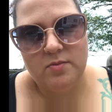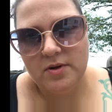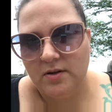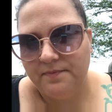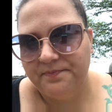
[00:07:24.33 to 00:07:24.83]

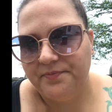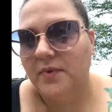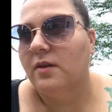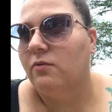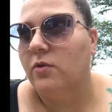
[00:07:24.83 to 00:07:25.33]
been,
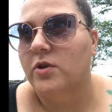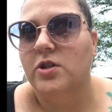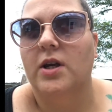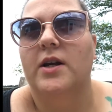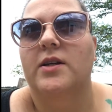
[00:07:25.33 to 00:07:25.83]
4th of
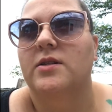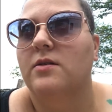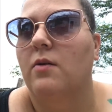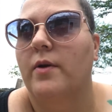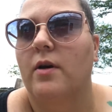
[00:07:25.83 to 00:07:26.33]
July is
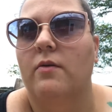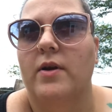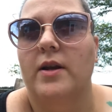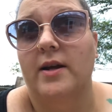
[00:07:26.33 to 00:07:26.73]
going on right now.